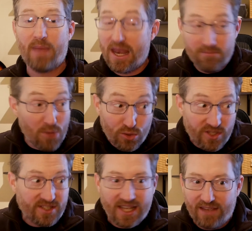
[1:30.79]
And
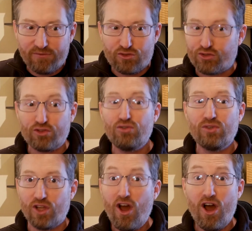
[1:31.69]
Moses gave true
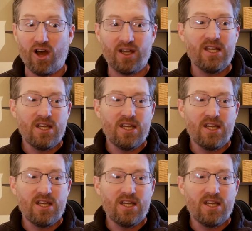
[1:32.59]
law.